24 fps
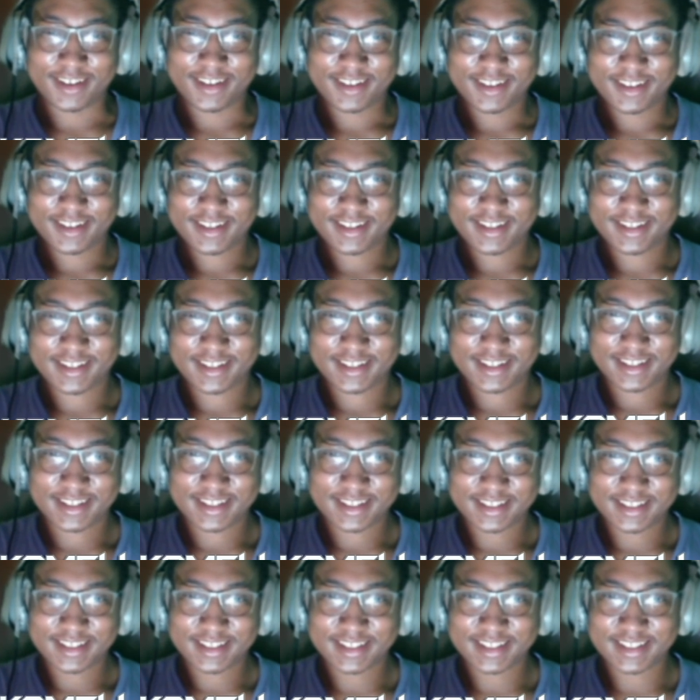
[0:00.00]

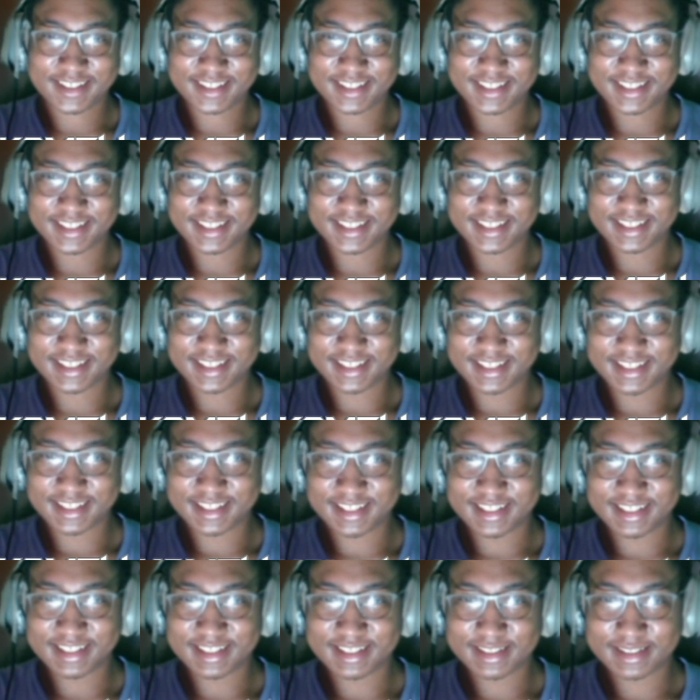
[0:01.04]

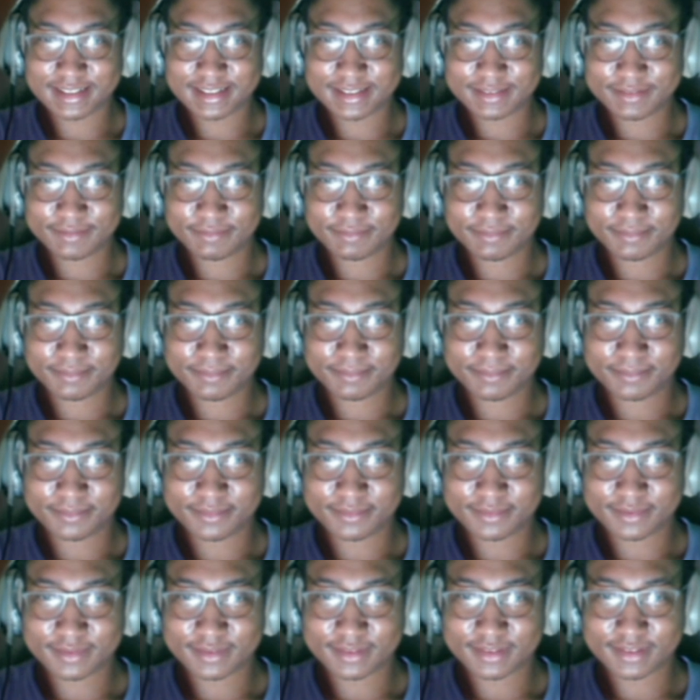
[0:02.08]

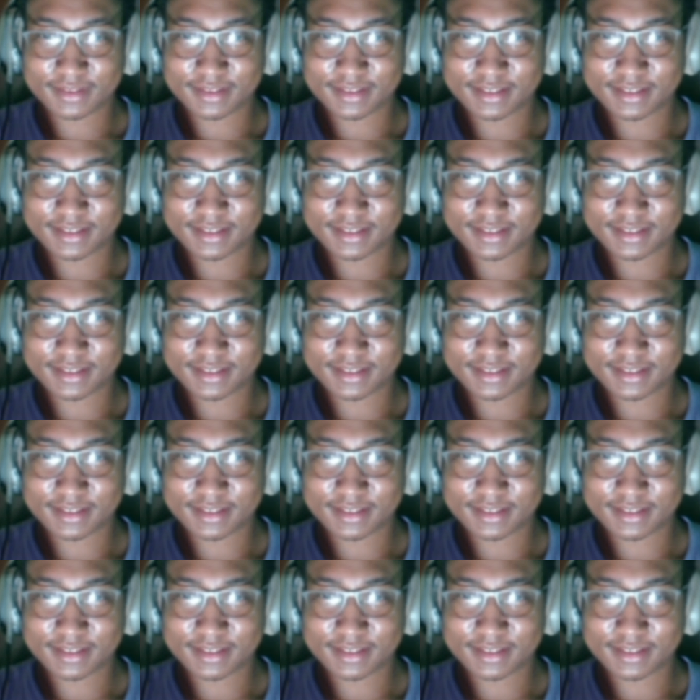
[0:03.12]
[no speech]